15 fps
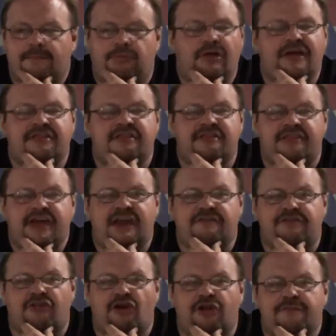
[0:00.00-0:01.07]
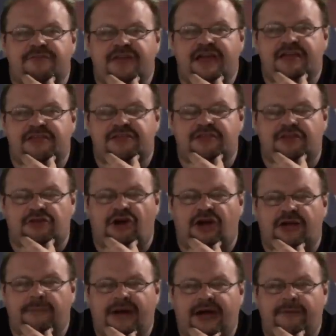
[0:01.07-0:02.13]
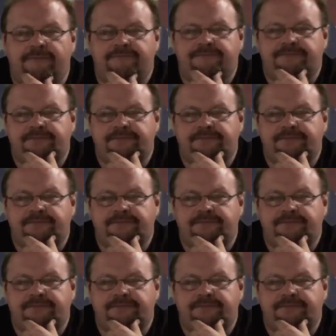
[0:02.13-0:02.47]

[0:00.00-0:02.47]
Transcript: pleasant set of circumstances to talk about.